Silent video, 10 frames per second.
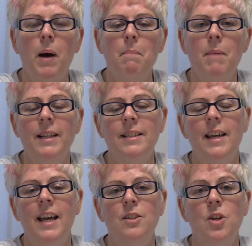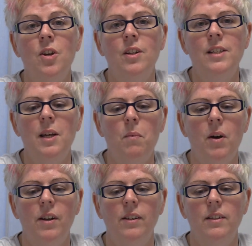our messy and hurting
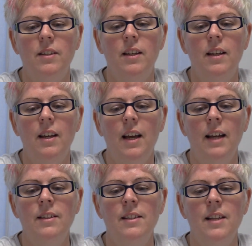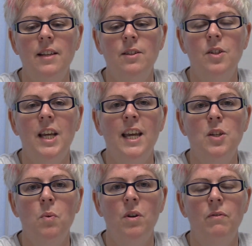world and says to
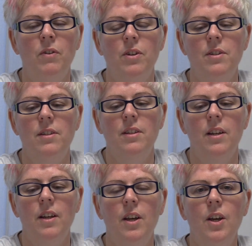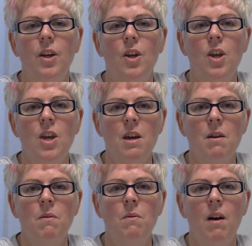each one of us,
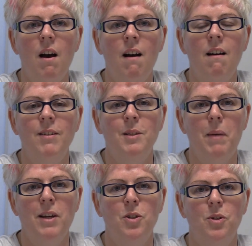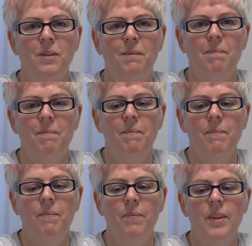you are special,
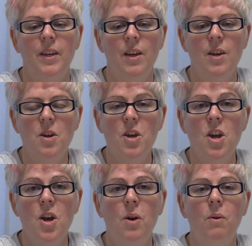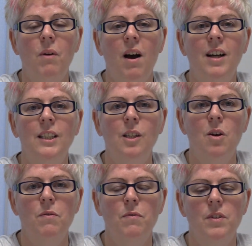you are
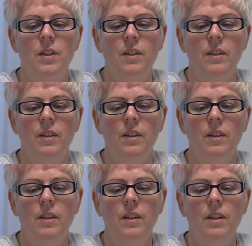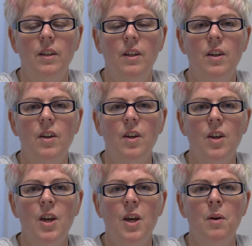loved,
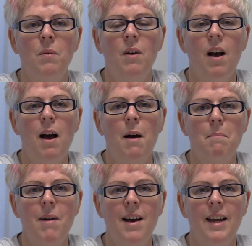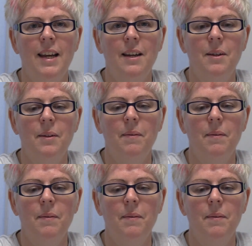you are mine.